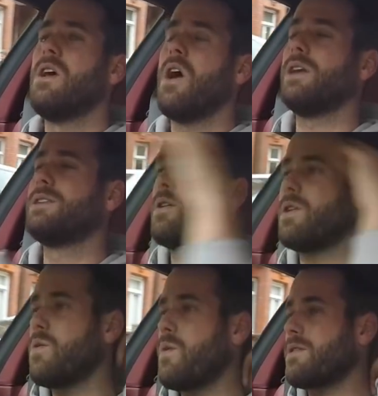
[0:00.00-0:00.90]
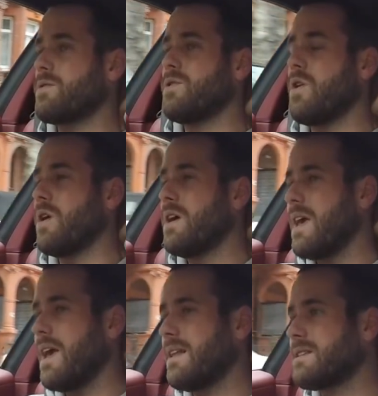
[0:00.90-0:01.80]
I don't know whether or not
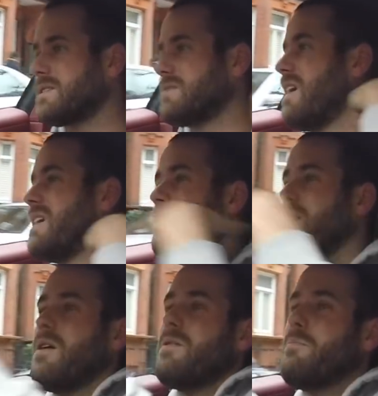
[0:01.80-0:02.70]
it's, like, you know, the